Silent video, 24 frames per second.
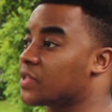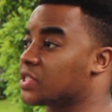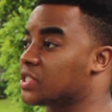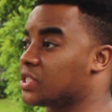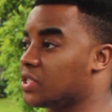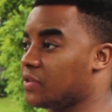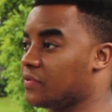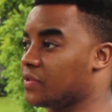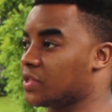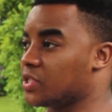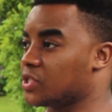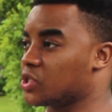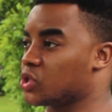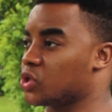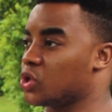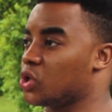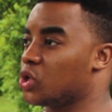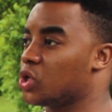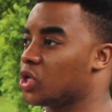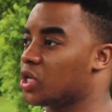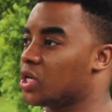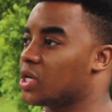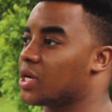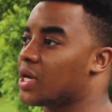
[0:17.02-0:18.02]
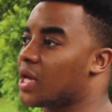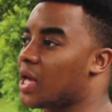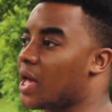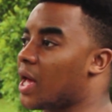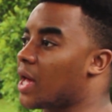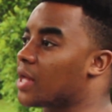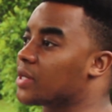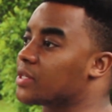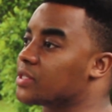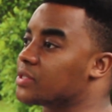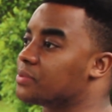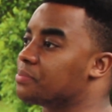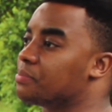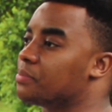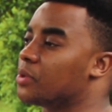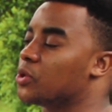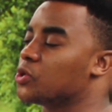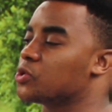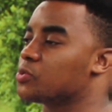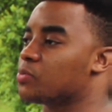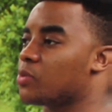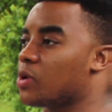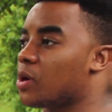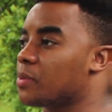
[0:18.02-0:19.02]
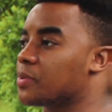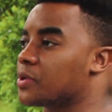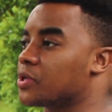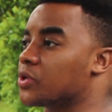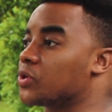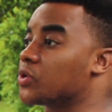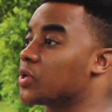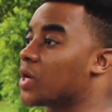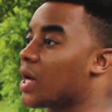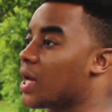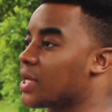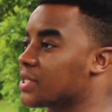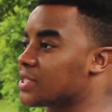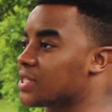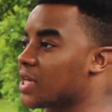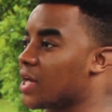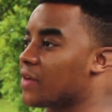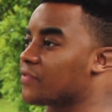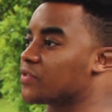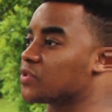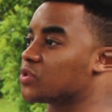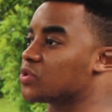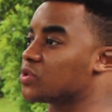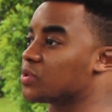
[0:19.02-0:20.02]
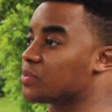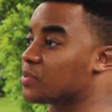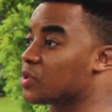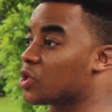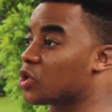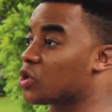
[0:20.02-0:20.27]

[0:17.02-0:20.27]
a look on your Instagram pictures that actually works.